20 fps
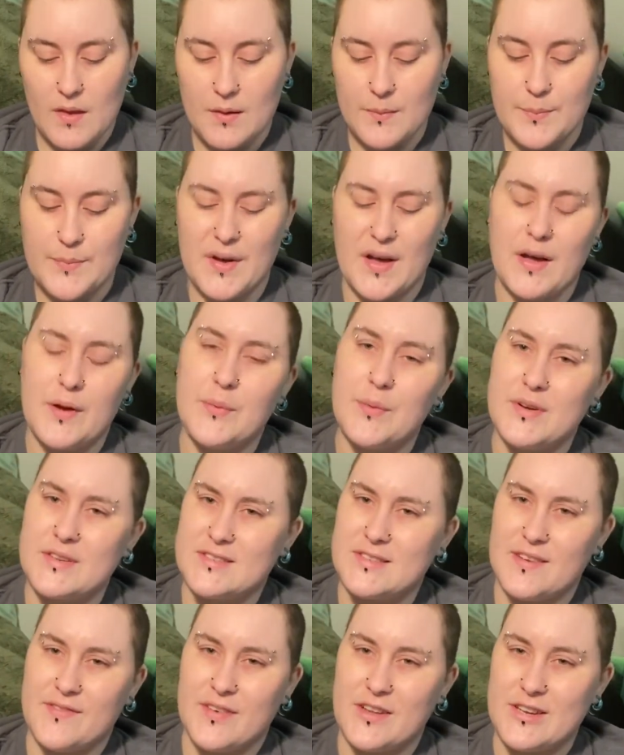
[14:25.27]
But
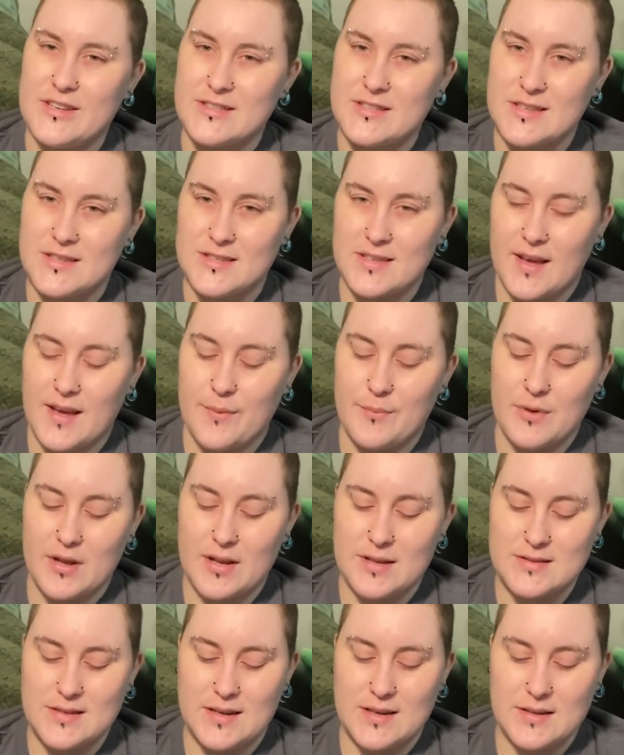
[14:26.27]
once I finish this, I am
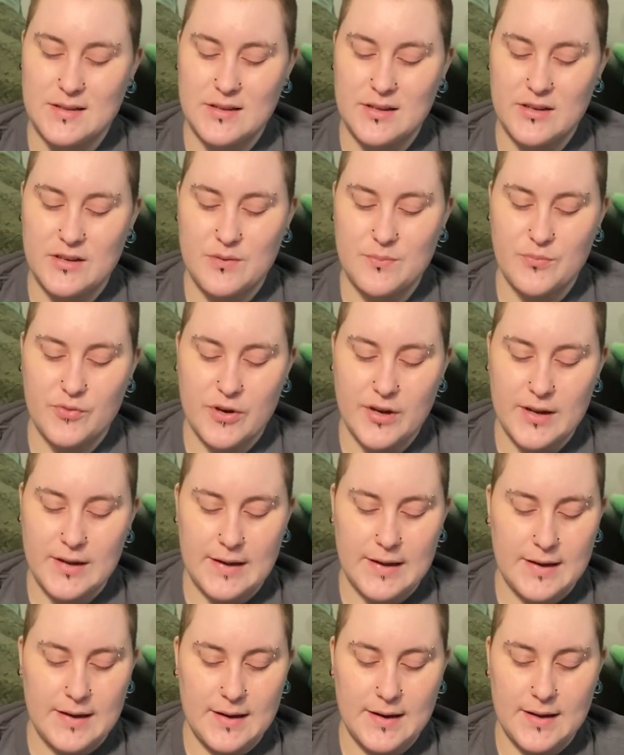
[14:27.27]
gonna take a little
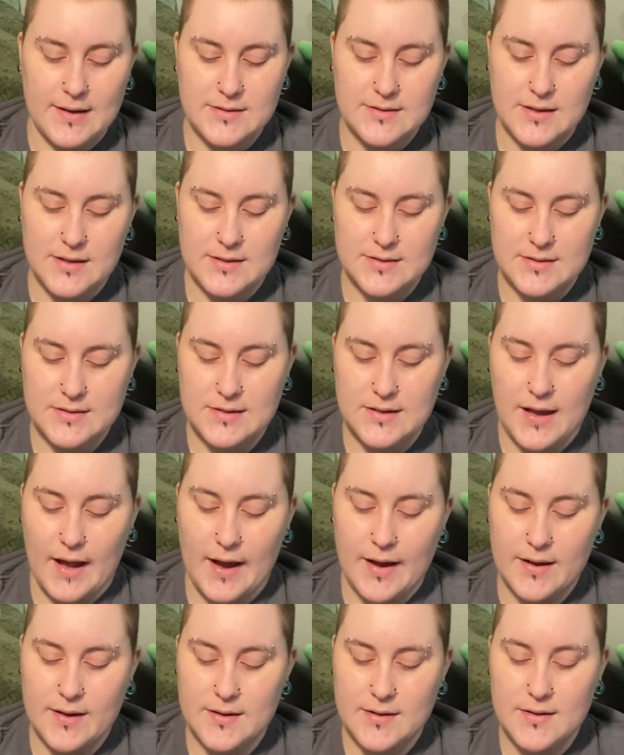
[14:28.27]
break and get a
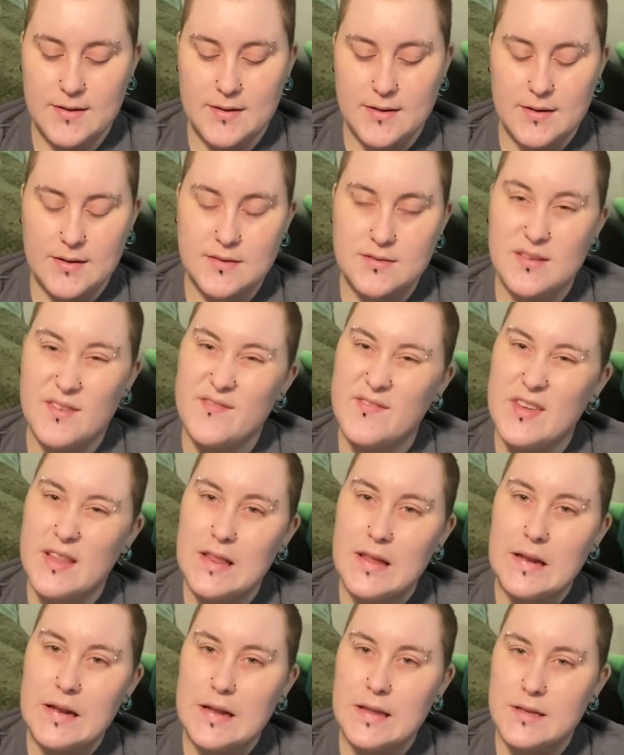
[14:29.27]
snack because I'm
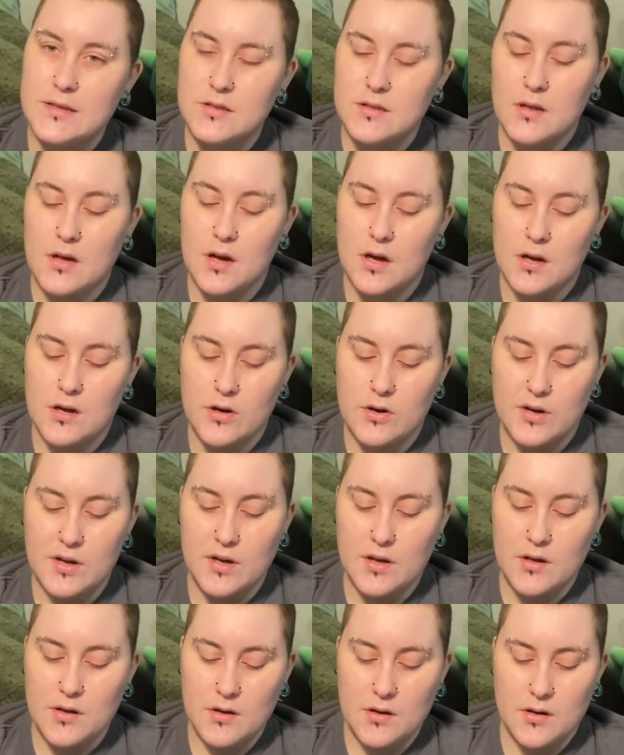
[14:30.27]
feeling a little
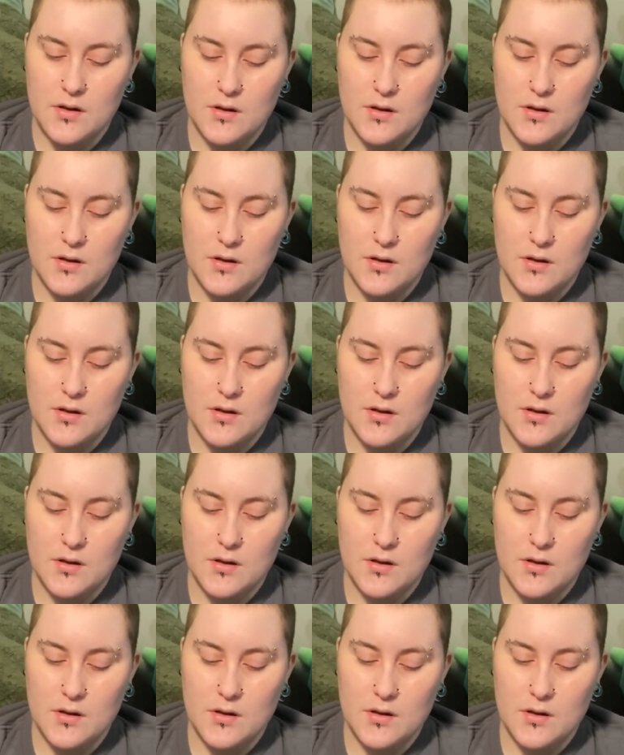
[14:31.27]
hungry.